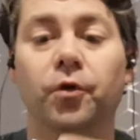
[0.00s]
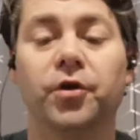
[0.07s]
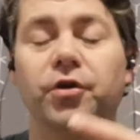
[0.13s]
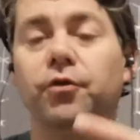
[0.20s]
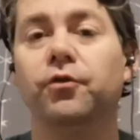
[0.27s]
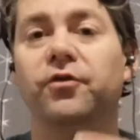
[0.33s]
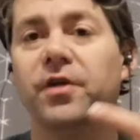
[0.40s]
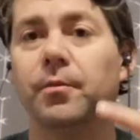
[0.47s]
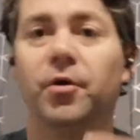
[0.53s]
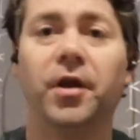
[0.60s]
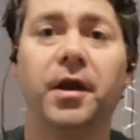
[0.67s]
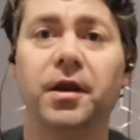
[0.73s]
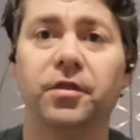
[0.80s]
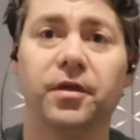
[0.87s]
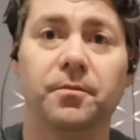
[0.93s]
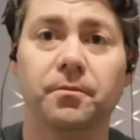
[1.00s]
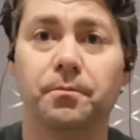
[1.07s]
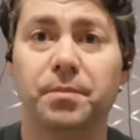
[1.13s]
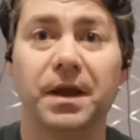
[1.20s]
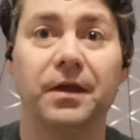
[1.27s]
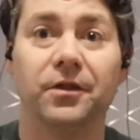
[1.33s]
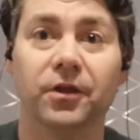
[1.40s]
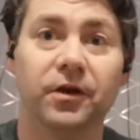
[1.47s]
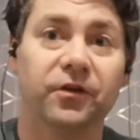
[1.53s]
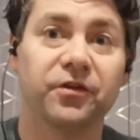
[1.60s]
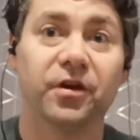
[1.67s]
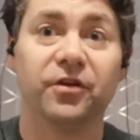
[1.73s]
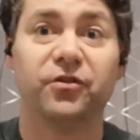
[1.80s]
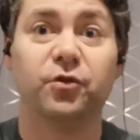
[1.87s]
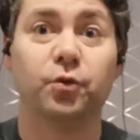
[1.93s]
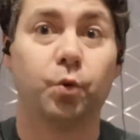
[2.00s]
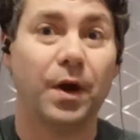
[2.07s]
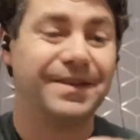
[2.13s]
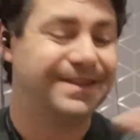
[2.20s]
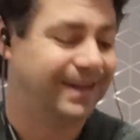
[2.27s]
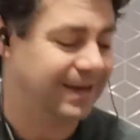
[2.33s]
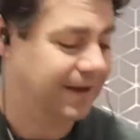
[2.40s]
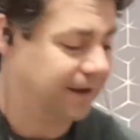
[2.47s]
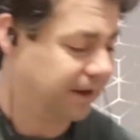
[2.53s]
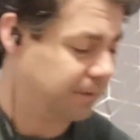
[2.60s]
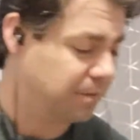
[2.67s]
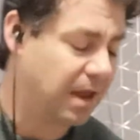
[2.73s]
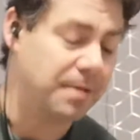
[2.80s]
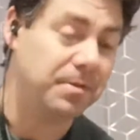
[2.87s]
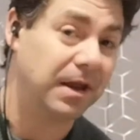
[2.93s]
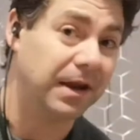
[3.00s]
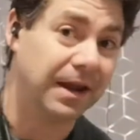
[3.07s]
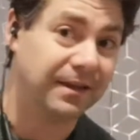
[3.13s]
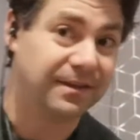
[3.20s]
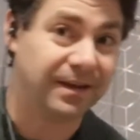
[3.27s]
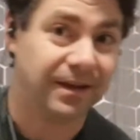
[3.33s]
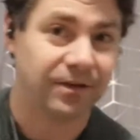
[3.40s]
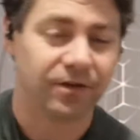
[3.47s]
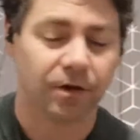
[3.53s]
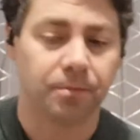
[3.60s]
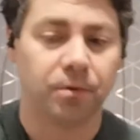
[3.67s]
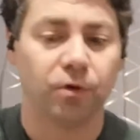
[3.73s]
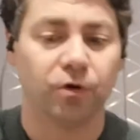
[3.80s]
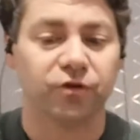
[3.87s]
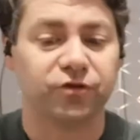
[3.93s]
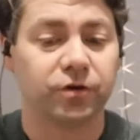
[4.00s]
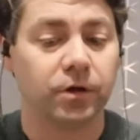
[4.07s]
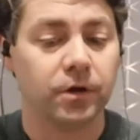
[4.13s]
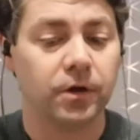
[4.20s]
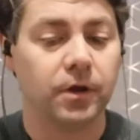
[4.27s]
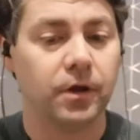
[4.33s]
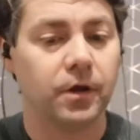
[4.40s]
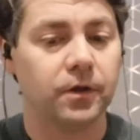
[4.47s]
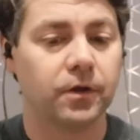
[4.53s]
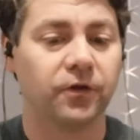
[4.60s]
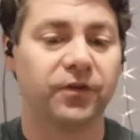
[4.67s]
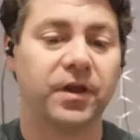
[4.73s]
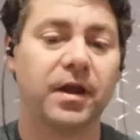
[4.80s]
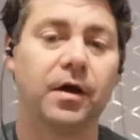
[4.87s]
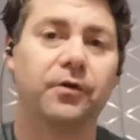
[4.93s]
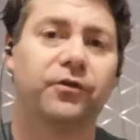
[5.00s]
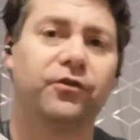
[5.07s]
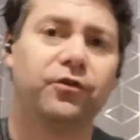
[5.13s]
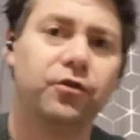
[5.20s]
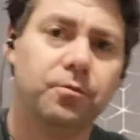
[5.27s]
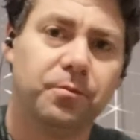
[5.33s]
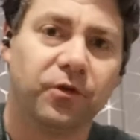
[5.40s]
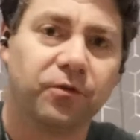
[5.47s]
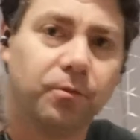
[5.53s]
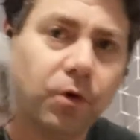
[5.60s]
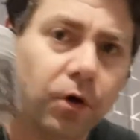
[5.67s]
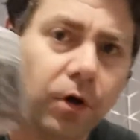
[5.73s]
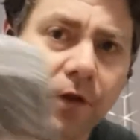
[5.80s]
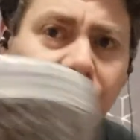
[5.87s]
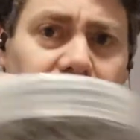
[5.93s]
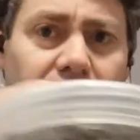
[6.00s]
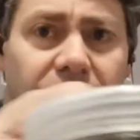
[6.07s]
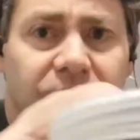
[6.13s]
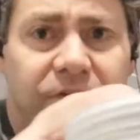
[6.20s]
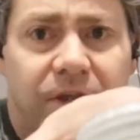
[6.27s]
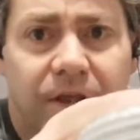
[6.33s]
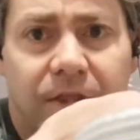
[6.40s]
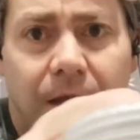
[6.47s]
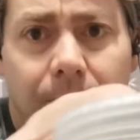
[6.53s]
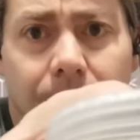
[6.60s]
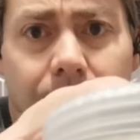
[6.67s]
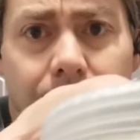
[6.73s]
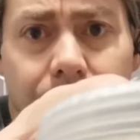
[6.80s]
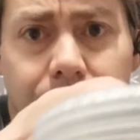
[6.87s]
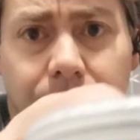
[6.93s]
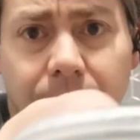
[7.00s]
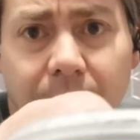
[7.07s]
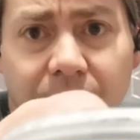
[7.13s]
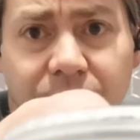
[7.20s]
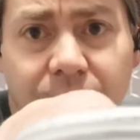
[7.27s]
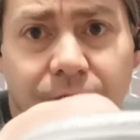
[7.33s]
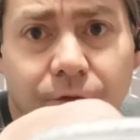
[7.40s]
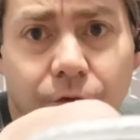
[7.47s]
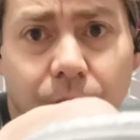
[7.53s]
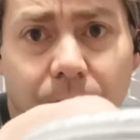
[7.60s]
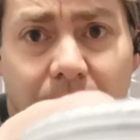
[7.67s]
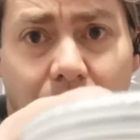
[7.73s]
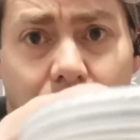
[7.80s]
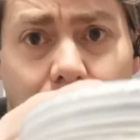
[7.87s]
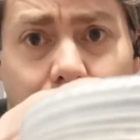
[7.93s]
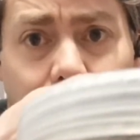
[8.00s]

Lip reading: want to use them on anything bigger than a size 20 nearly, maybe an 18s at a push, because they are super small. If you can see them, that's the 4mm,